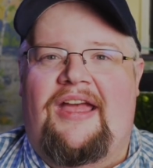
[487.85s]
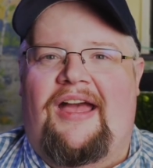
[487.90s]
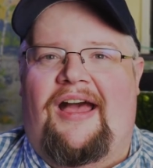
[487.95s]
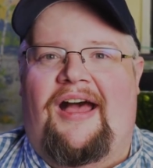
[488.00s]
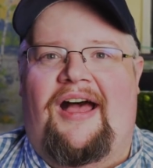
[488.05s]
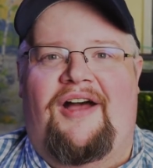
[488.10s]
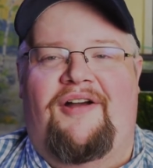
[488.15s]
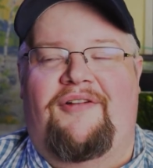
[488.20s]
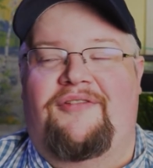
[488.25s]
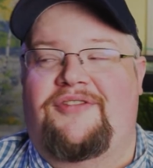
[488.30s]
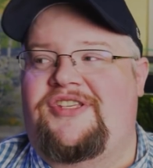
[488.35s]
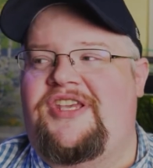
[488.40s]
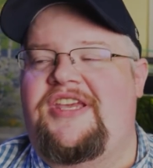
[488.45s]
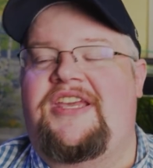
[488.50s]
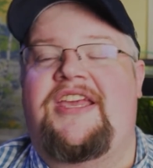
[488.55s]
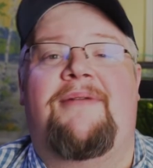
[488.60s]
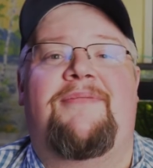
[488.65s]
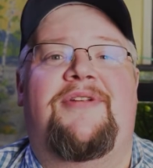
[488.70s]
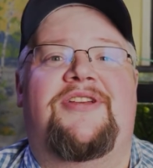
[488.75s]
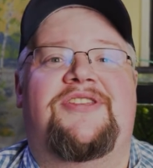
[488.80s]

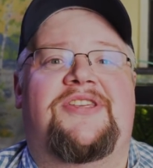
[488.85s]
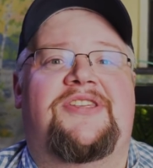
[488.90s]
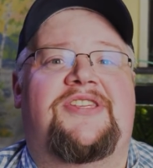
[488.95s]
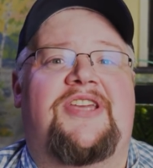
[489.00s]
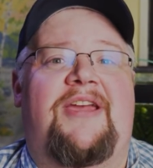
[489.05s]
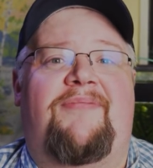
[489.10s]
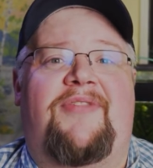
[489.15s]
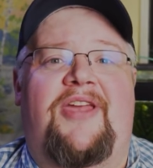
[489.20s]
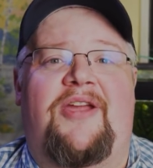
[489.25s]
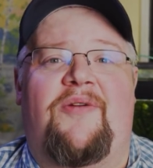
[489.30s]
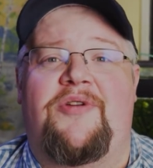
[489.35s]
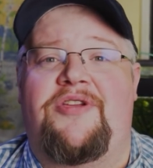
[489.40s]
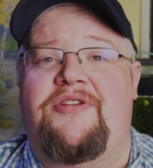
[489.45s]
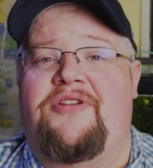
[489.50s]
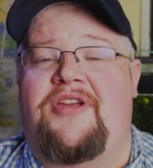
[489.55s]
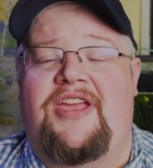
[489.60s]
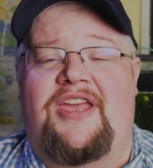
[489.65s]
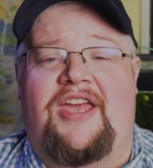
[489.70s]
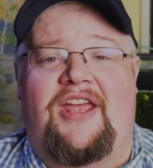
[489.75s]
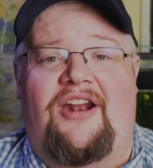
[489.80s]
Seachem does the same thing where you
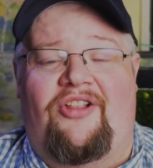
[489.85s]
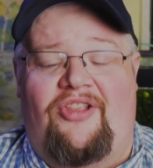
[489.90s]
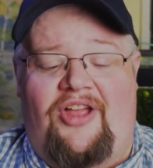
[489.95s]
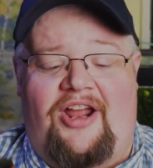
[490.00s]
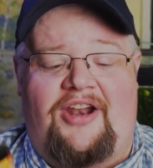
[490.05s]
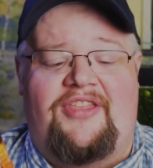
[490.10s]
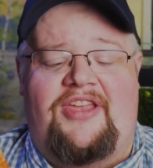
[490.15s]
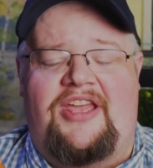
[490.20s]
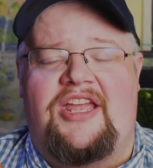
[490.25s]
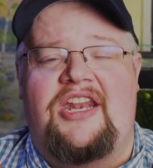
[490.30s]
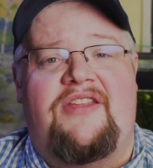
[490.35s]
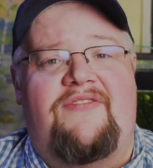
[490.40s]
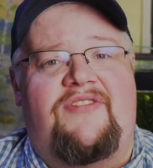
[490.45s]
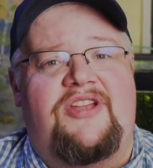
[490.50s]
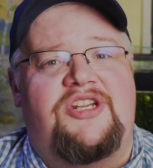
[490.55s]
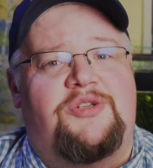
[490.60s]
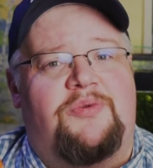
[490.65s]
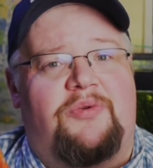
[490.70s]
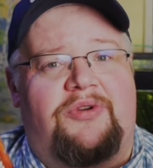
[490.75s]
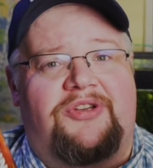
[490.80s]
can get a lot of the
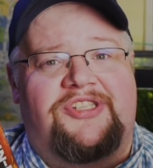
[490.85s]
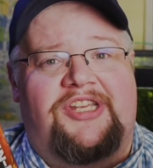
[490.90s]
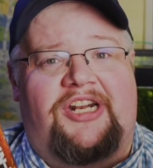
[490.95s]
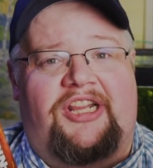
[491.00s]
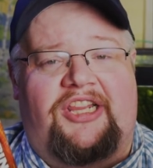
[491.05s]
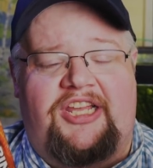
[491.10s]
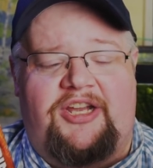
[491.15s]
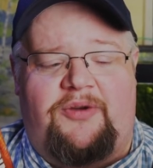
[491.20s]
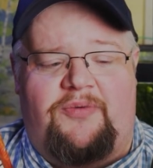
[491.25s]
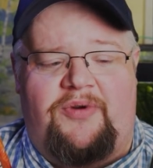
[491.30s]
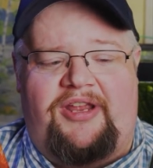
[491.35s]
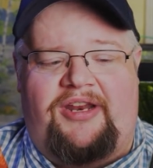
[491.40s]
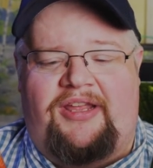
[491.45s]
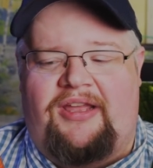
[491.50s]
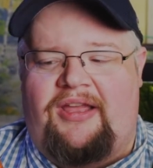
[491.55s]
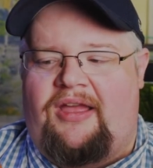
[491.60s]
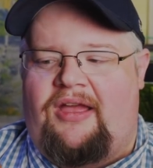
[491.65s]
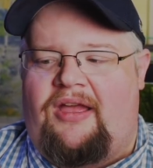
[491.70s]
individuals in a liquid.